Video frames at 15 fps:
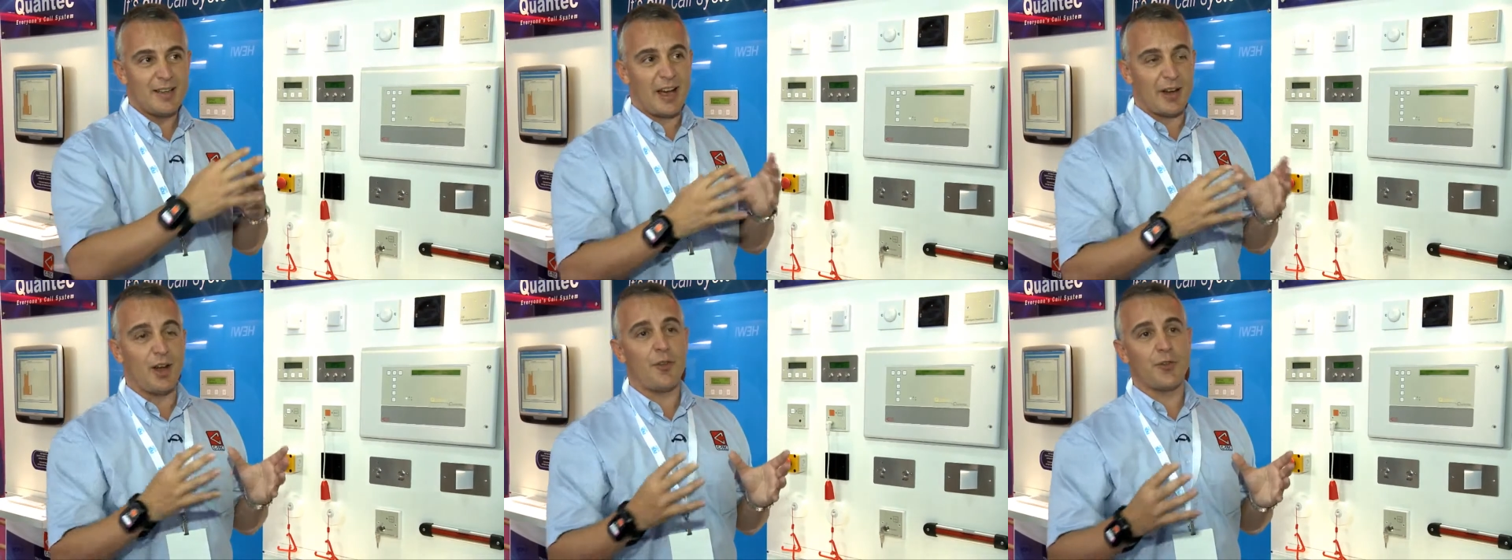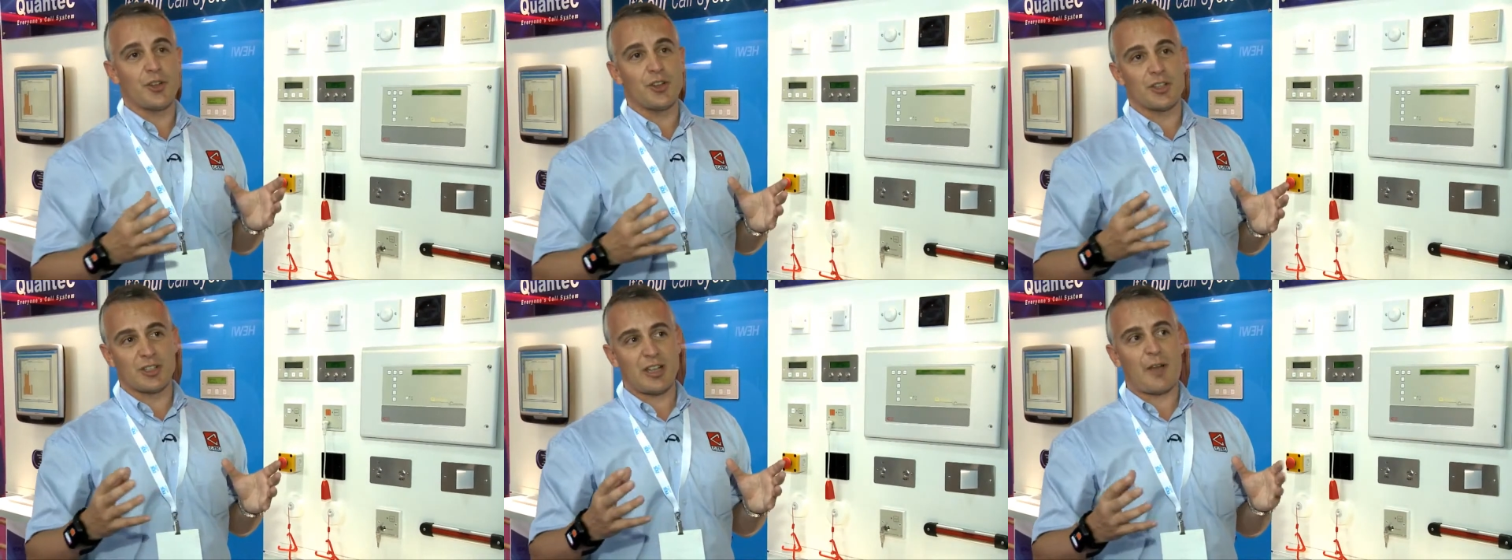And
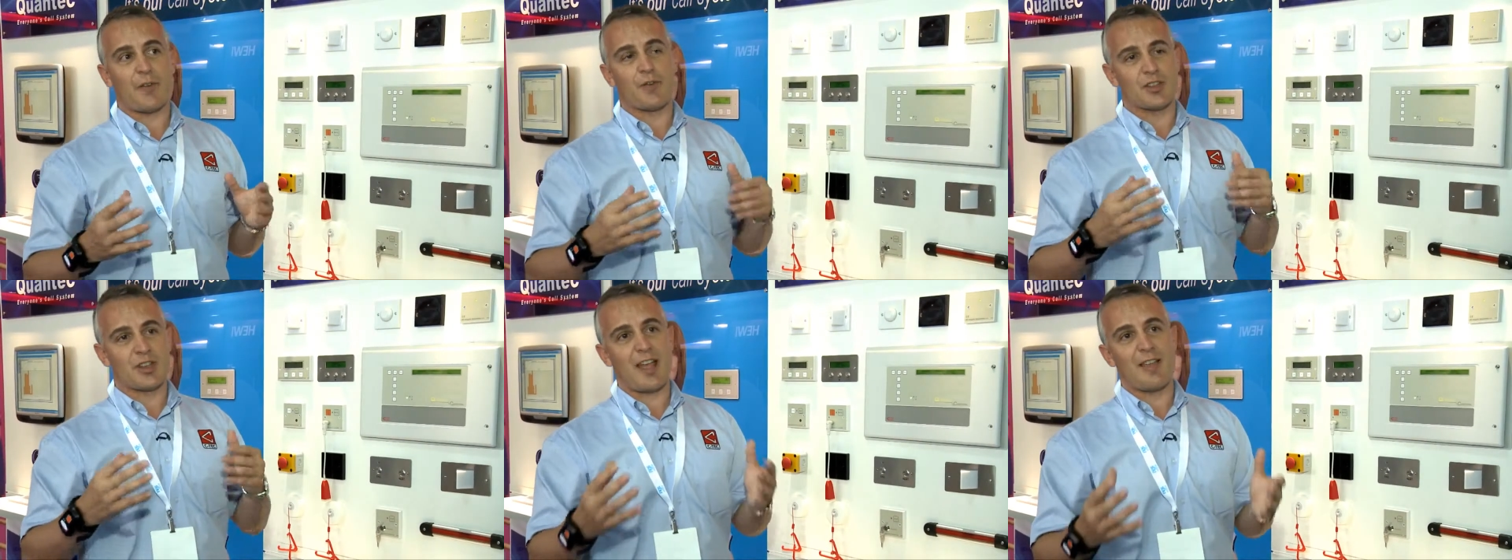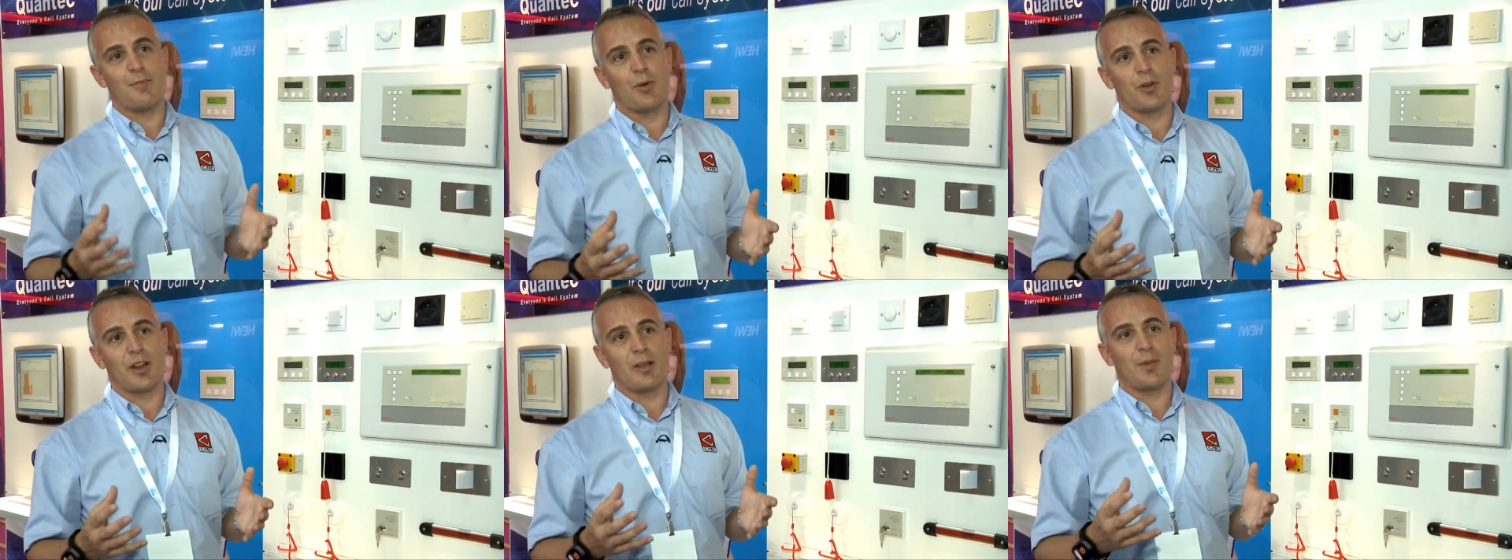often staff have saved
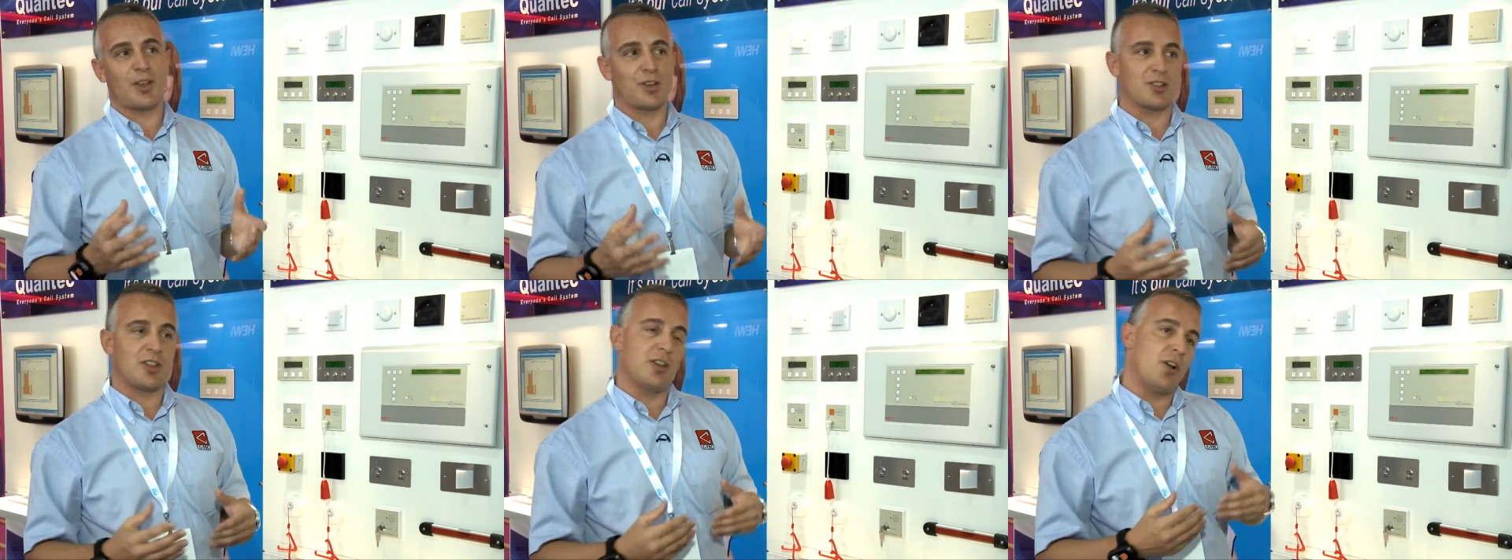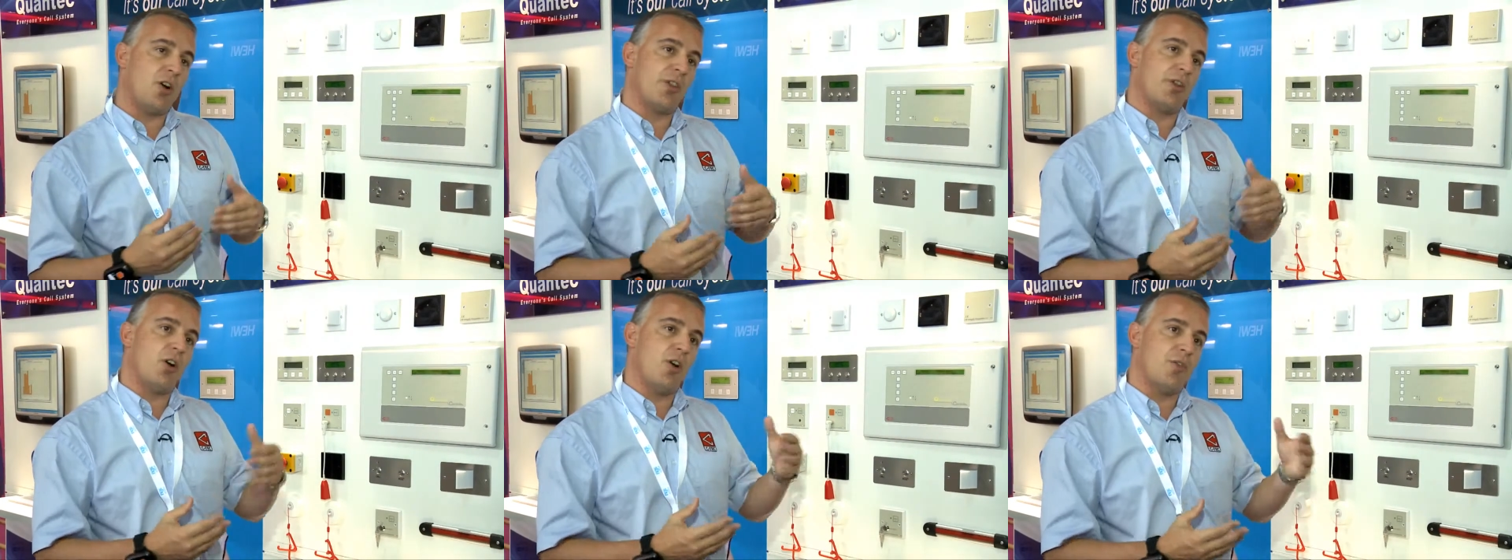money because they know
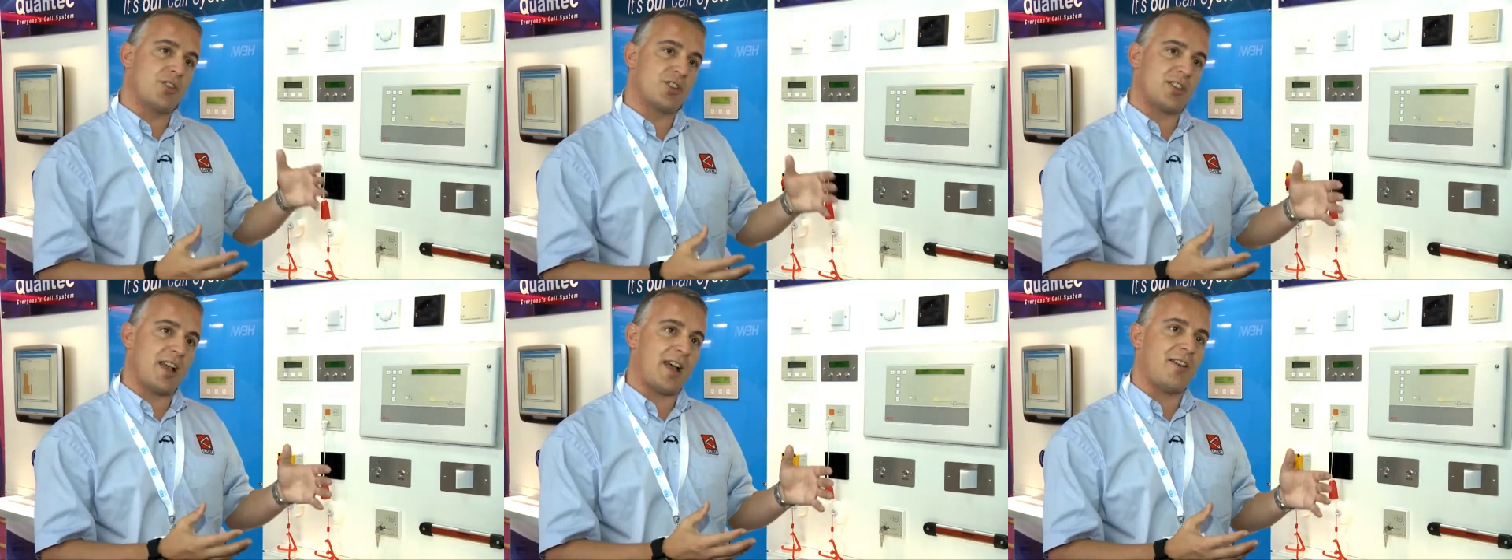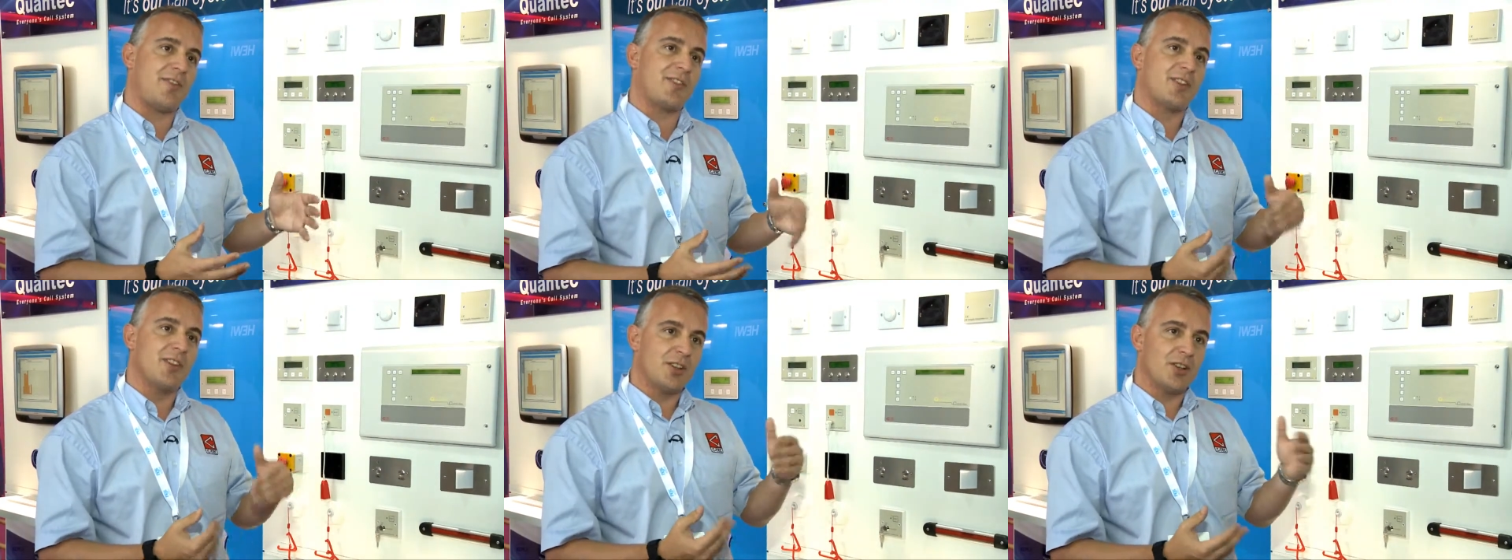they're
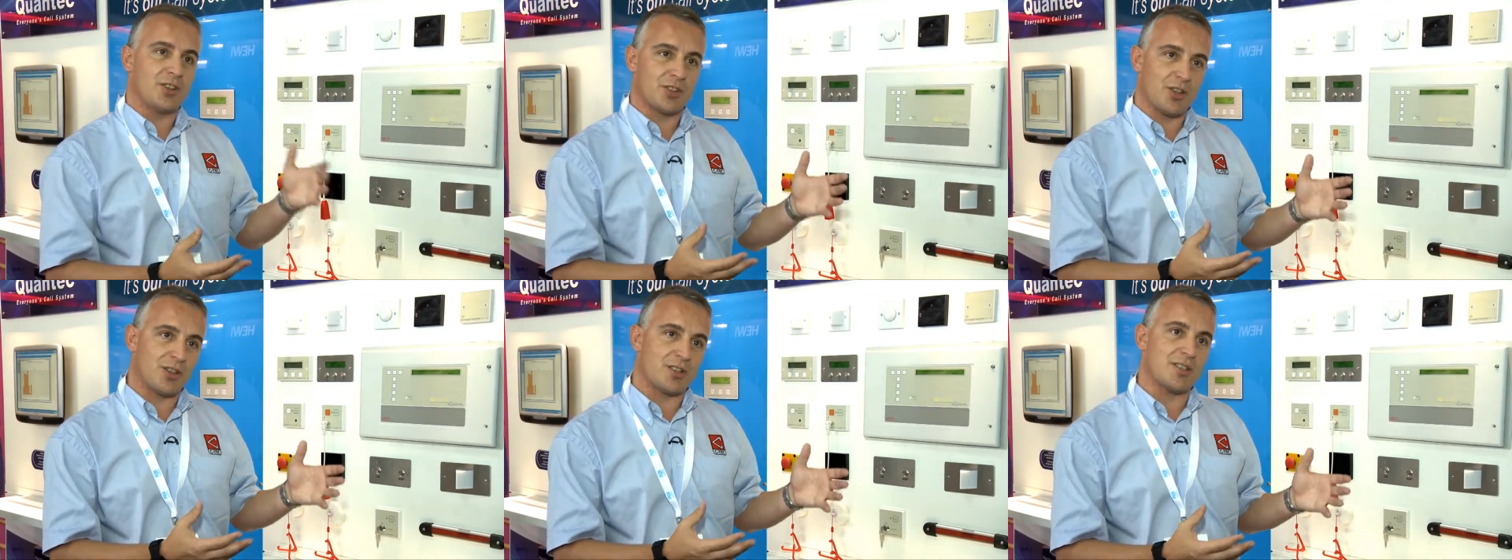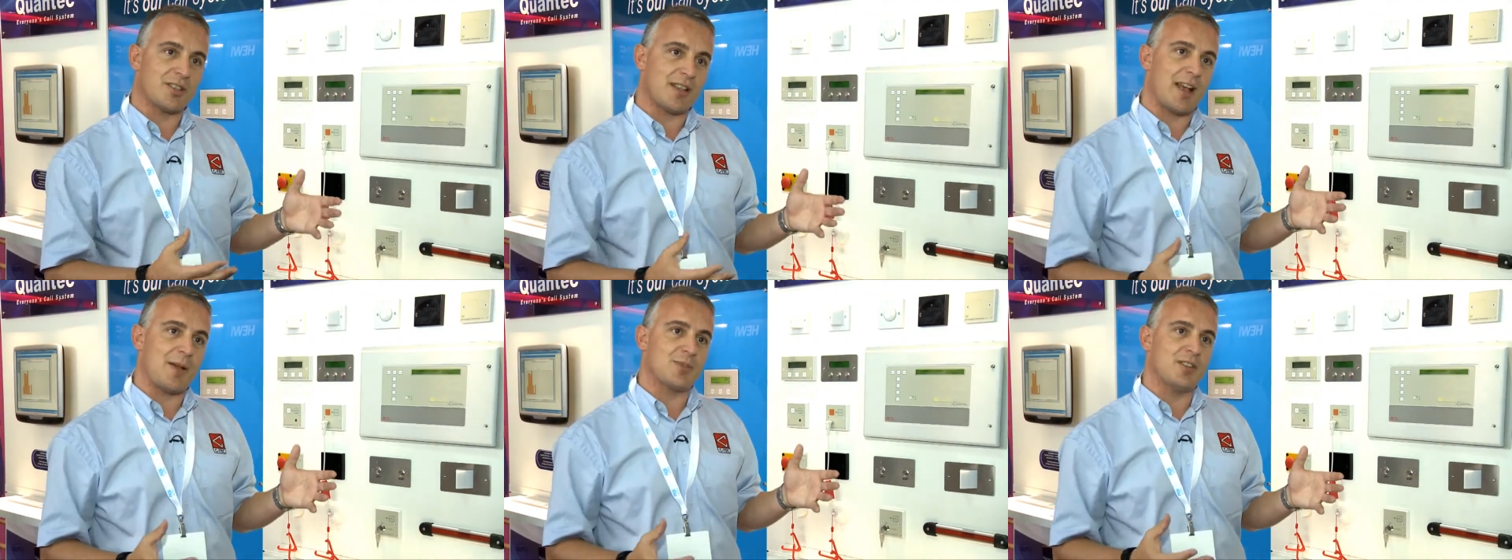overstaffed at certain
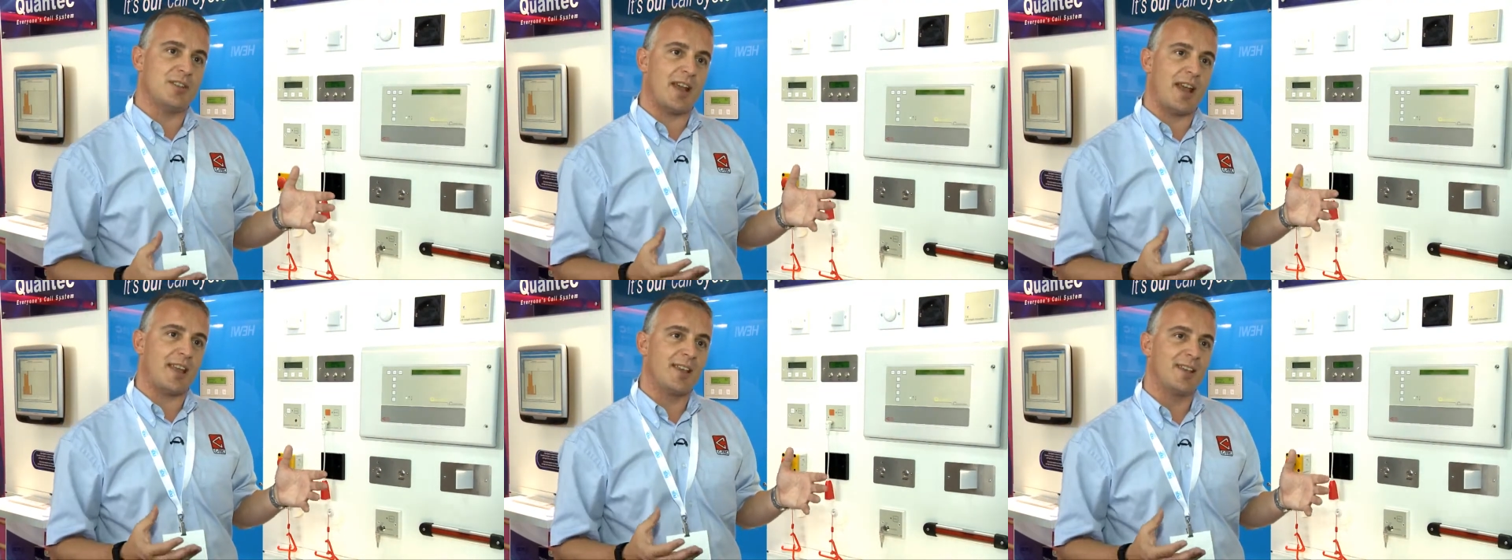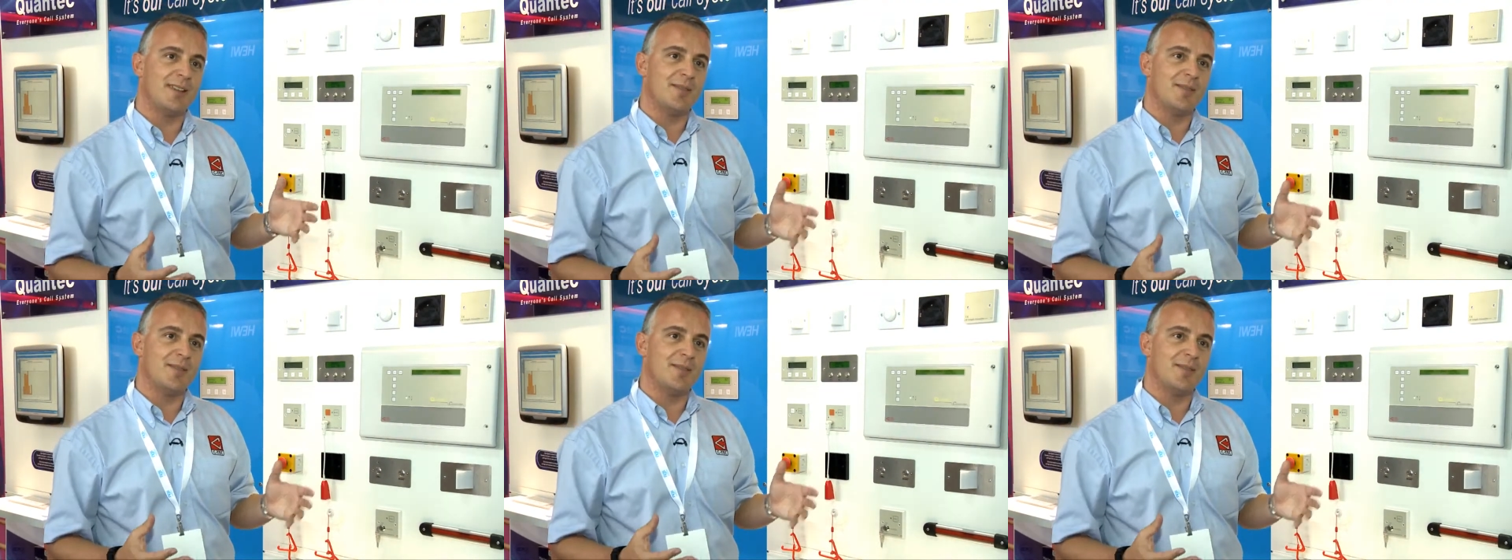times of the day.